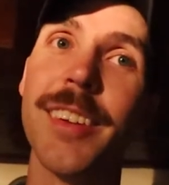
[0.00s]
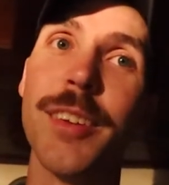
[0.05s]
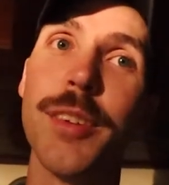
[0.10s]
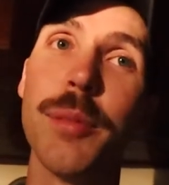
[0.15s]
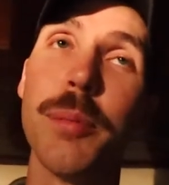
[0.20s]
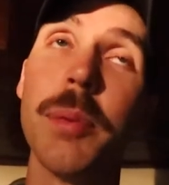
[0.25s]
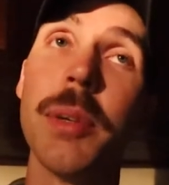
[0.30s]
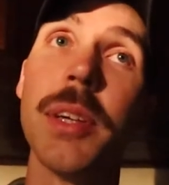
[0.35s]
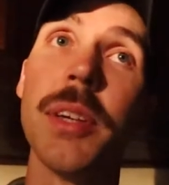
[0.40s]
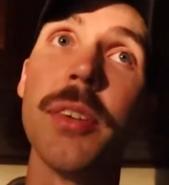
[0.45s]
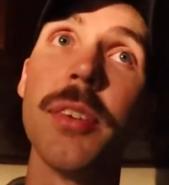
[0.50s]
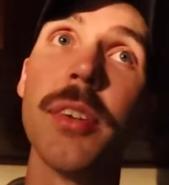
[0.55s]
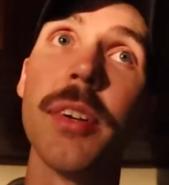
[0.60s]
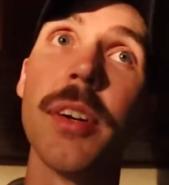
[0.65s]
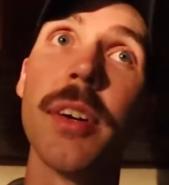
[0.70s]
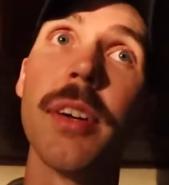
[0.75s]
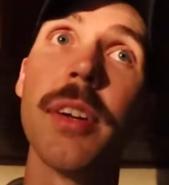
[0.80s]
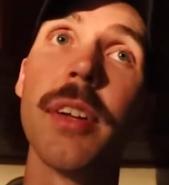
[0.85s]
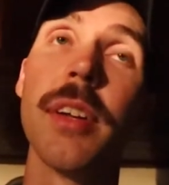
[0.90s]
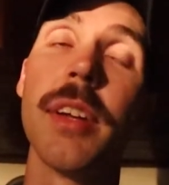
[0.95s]
so it's pretty
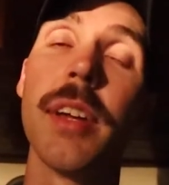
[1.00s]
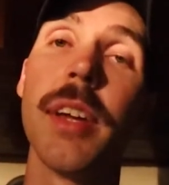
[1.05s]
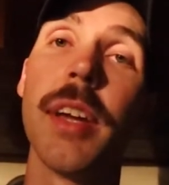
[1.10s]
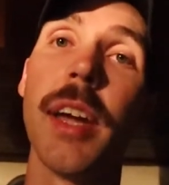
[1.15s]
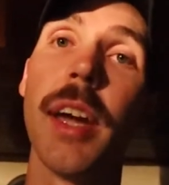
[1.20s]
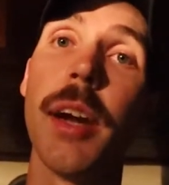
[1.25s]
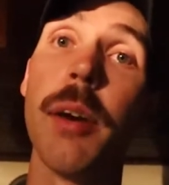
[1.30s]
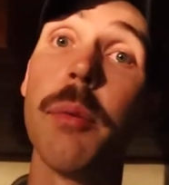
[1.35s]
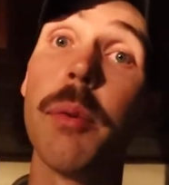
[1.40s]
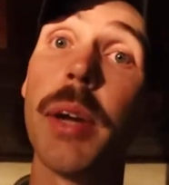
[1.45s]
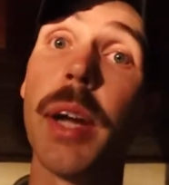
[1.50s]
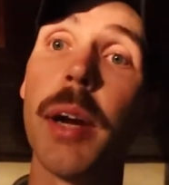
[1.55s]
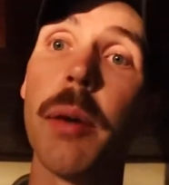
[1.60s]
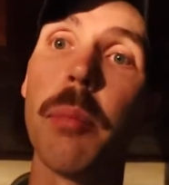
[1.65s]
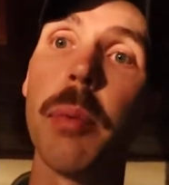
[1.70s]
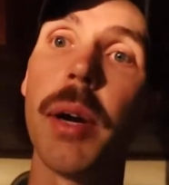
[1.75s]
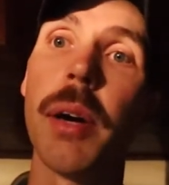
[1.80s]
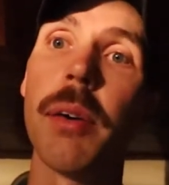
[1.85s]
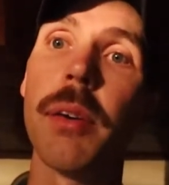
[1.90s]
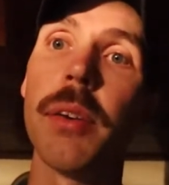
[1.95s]
chill. And we have
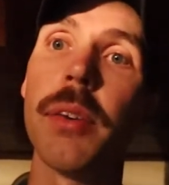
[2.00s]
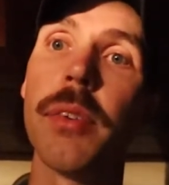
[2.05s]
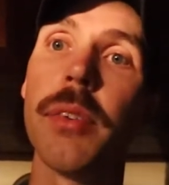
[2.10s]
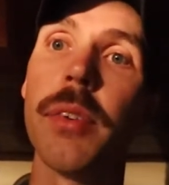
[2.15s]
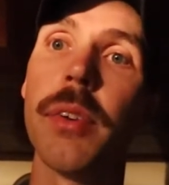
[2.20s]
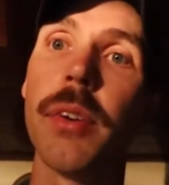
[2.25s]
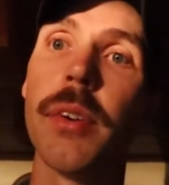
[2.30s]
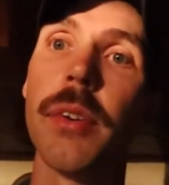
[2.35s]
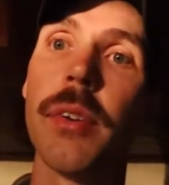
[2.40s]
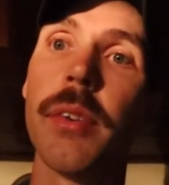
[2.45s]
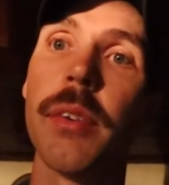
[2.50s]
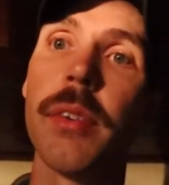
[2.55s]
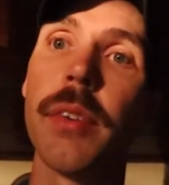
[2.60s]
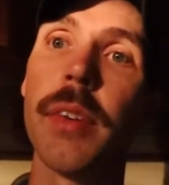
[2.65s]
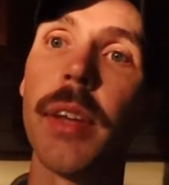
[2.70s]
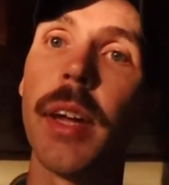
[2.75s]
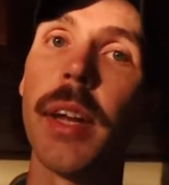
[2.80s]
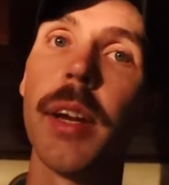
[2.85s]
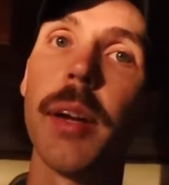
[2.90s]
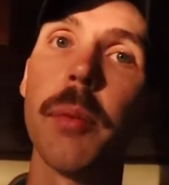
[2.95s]
power, so
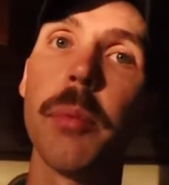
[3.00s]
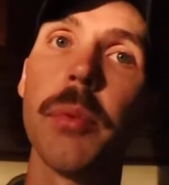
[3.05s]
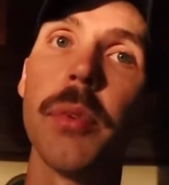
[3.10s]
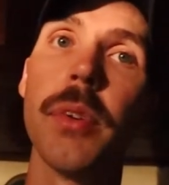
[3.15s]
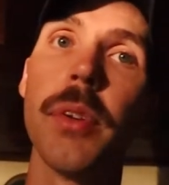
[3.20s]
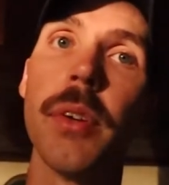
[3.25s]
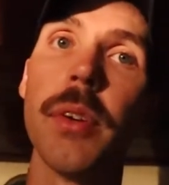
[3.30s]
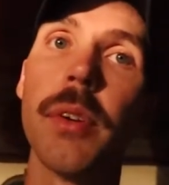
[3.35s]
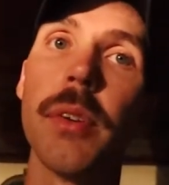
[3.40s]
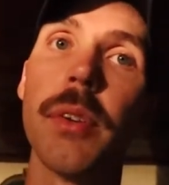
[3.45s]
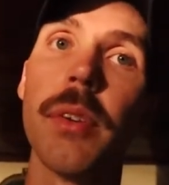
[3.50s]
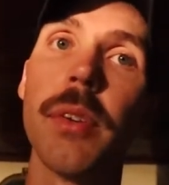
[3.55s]
that helps too.